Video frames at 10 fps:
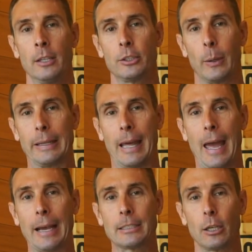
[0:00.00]
So at the
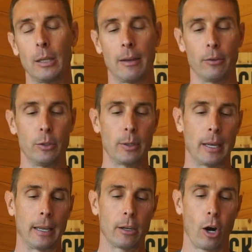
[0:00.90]
XO level, you
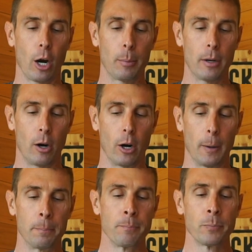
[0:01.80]
get a carbon
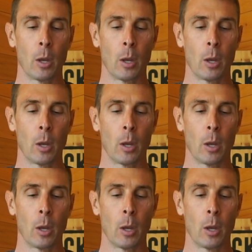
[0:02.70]
arm